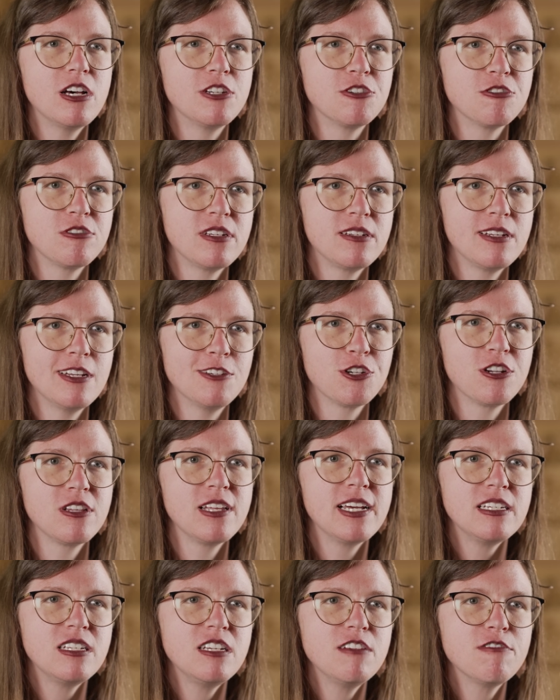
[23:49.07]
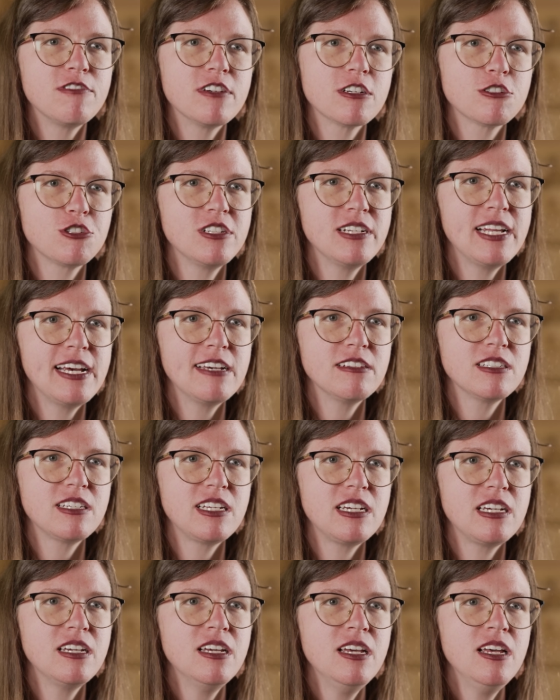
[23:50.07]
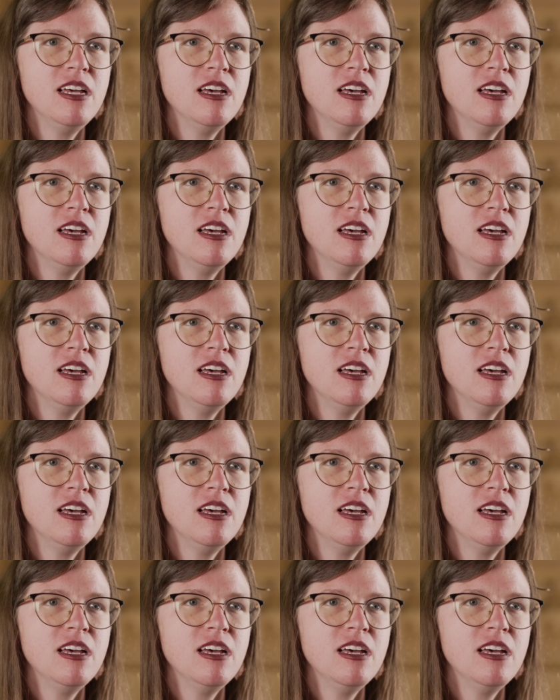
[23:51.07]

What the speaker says: under the digital ID functionality.